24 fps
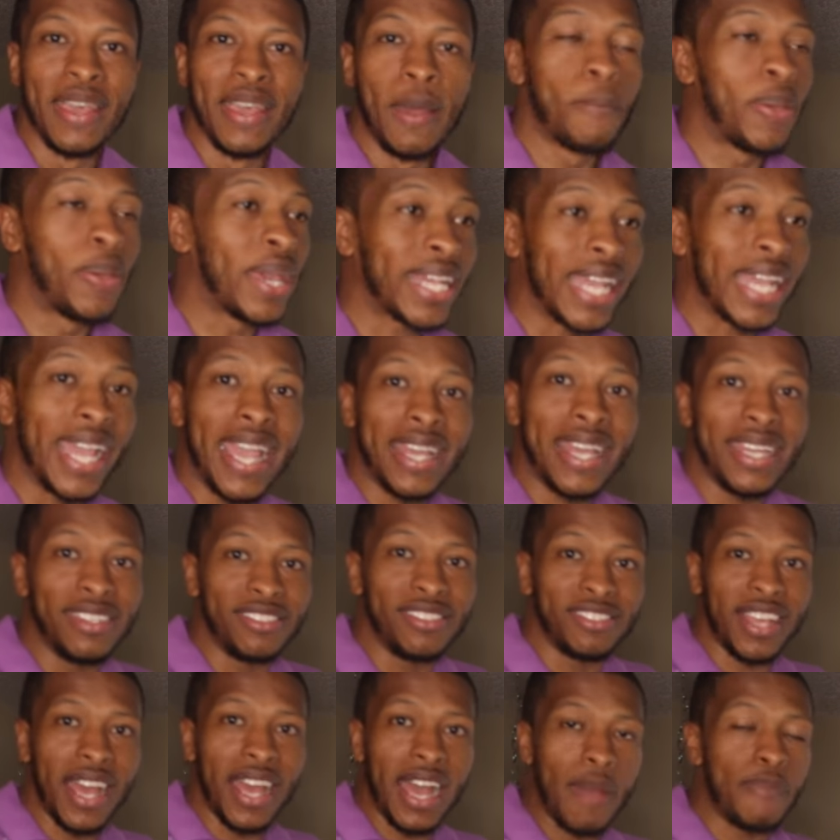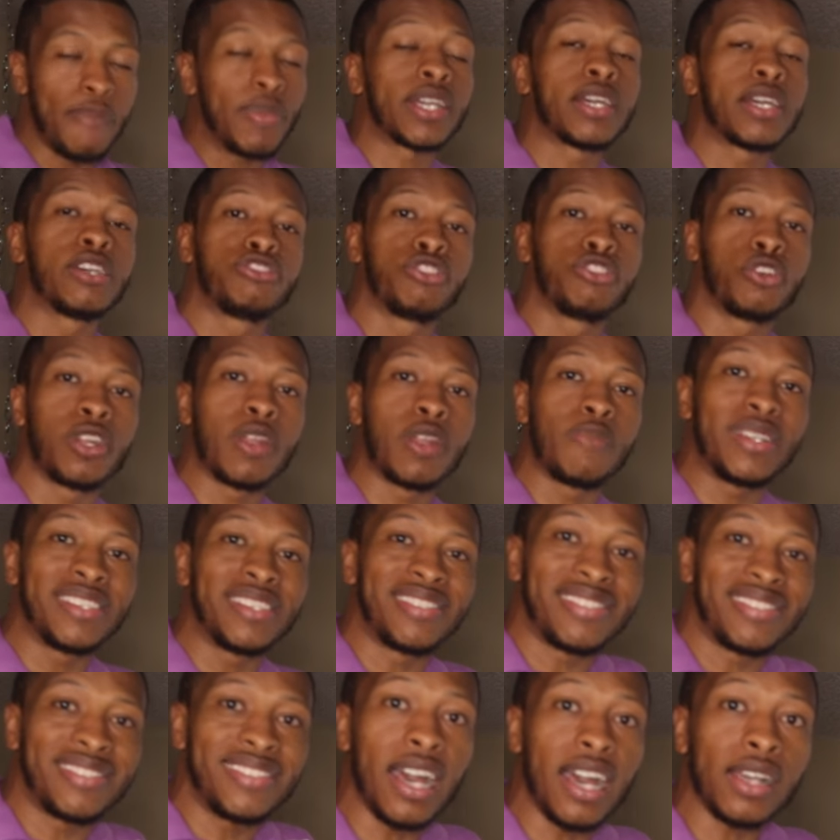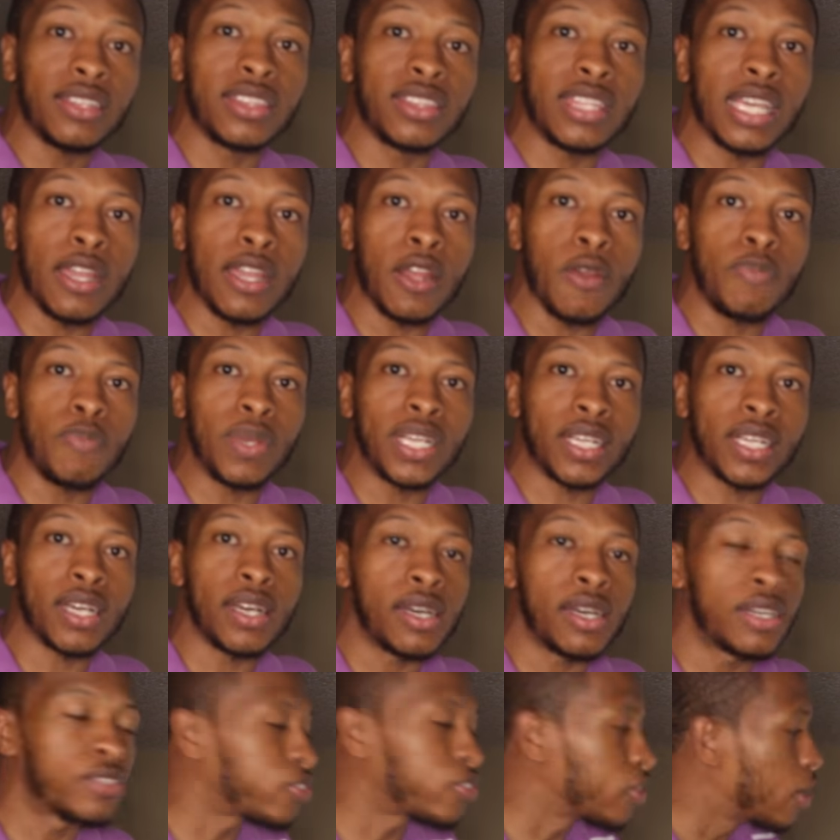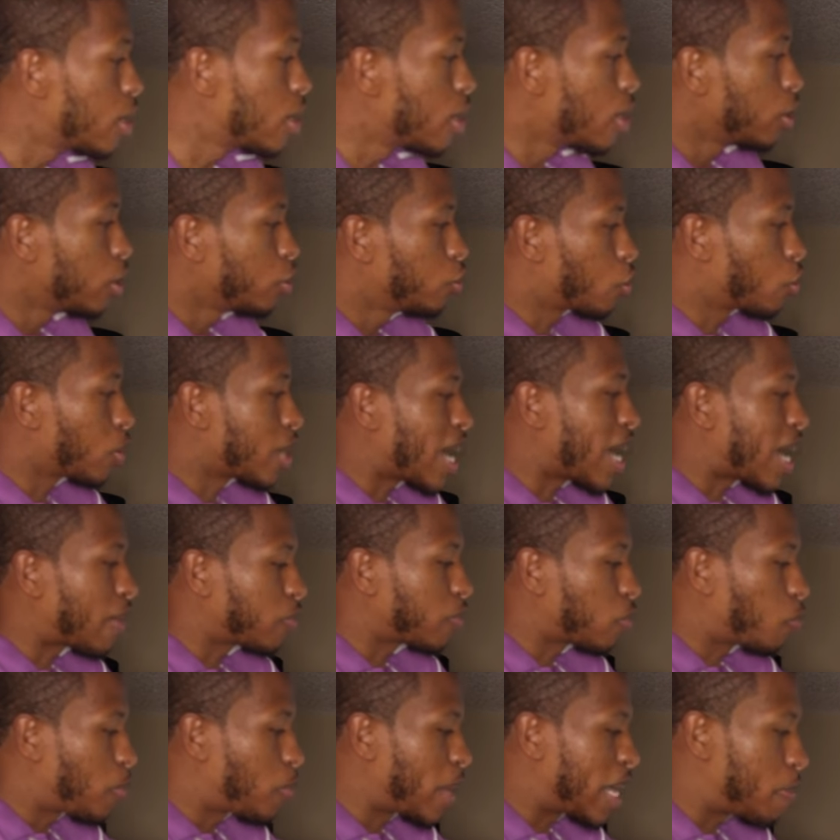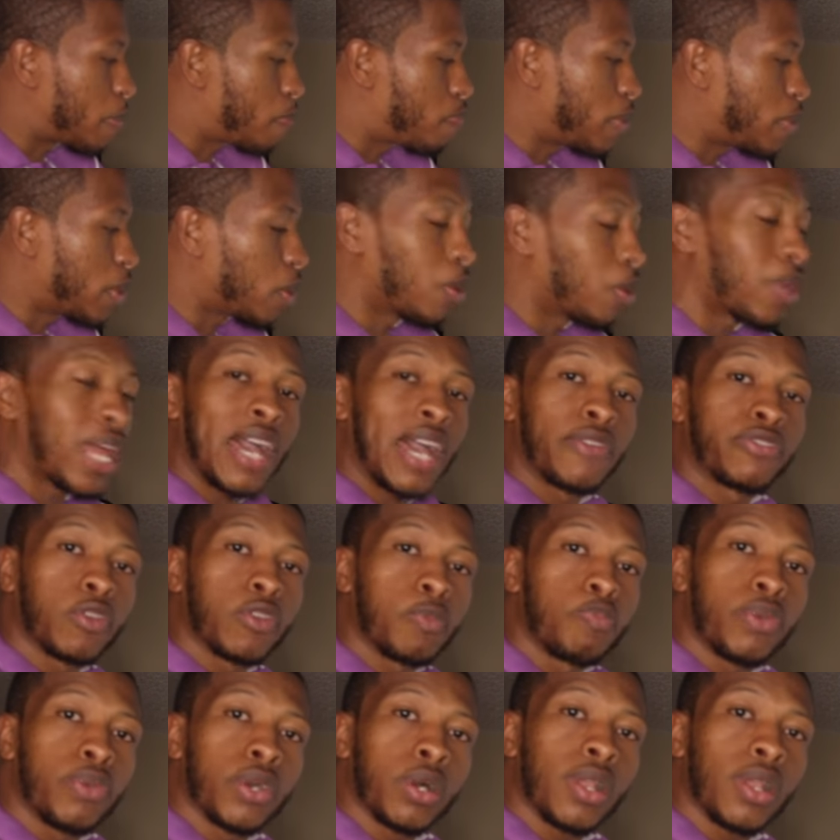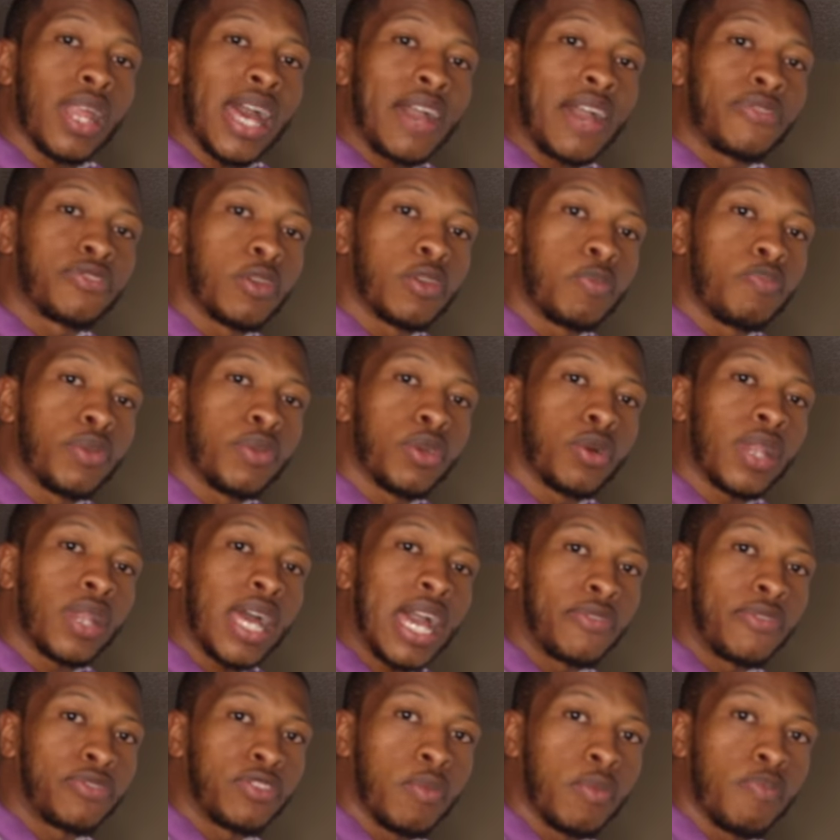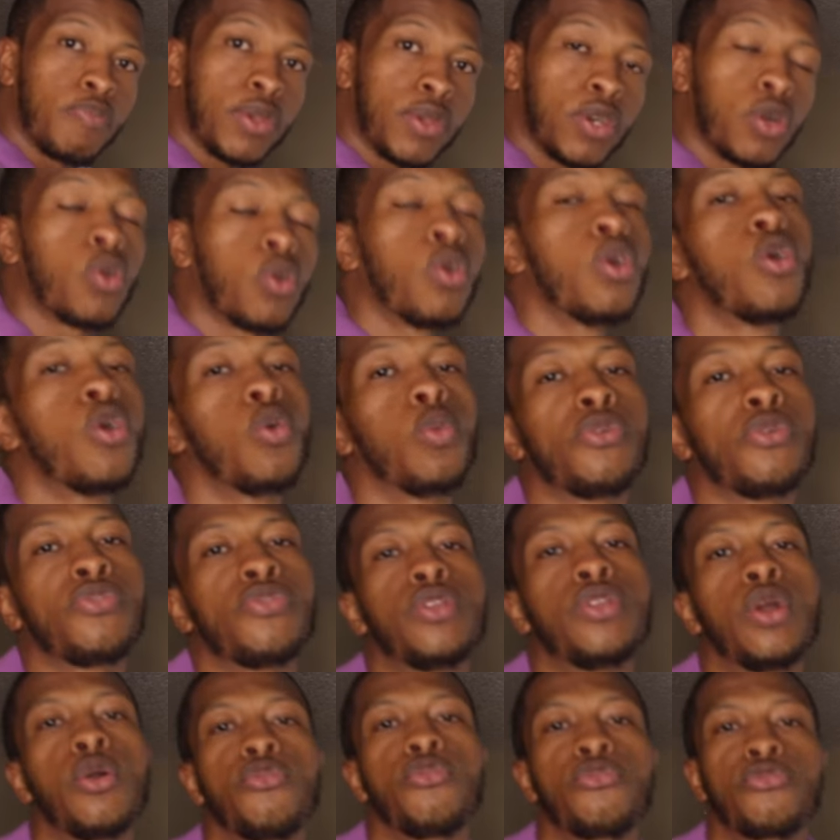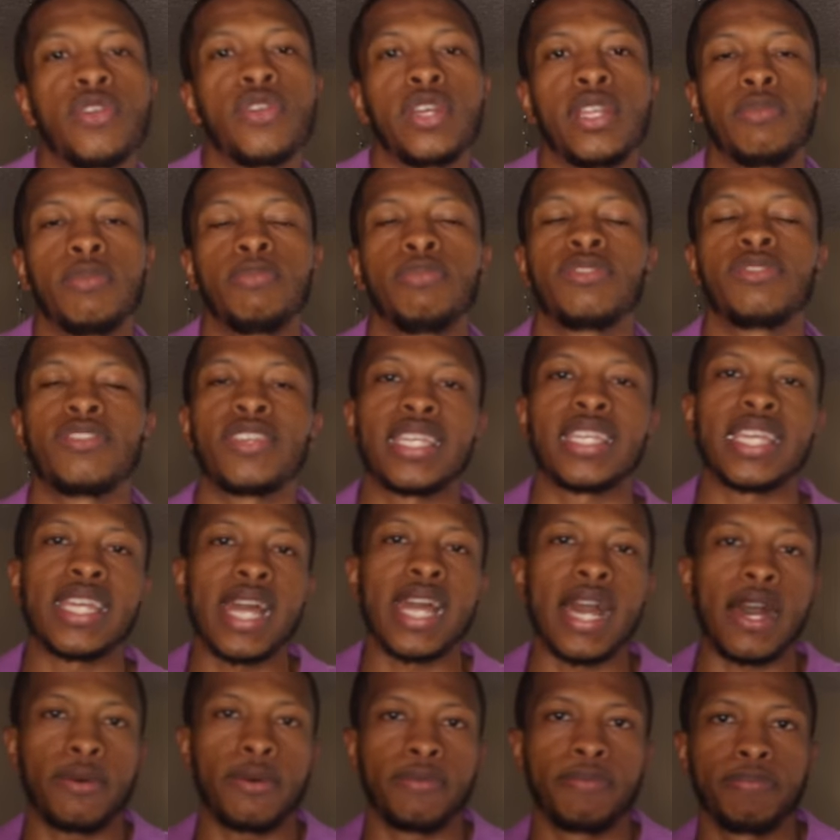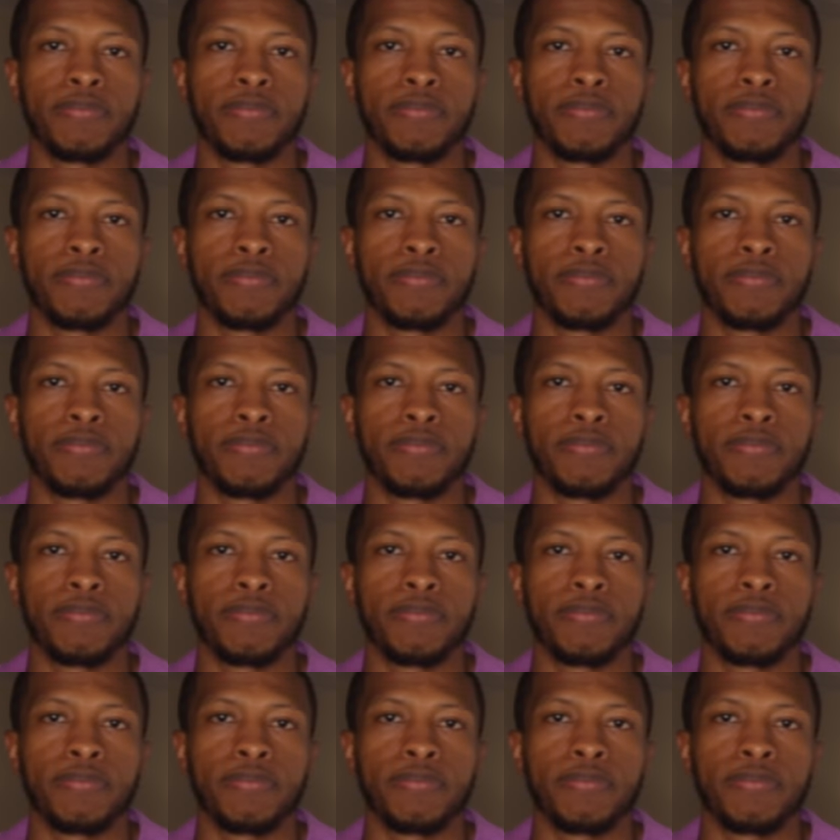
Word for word: Pick any job, because you're going to be stuck there, because you're going to have to pay bill after bill after bill after bill with no freedom to get out.